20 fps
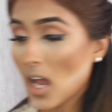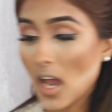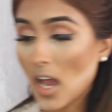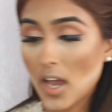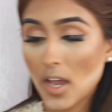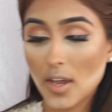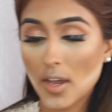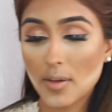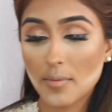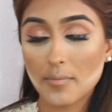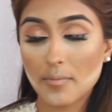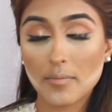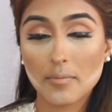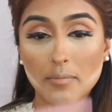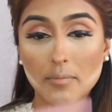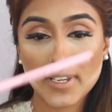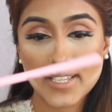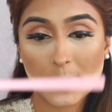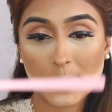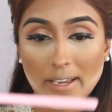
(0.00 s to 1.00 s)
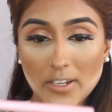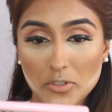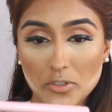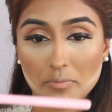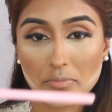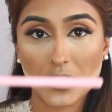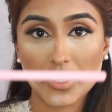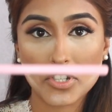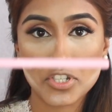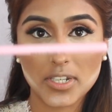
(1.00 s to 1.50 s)
my
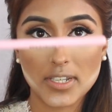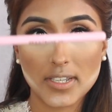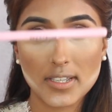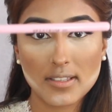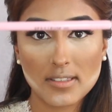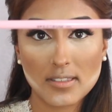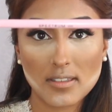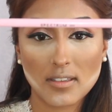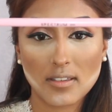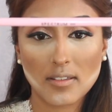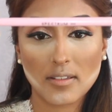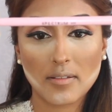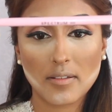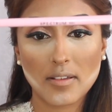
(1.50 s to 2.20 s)
Spectrum brushes.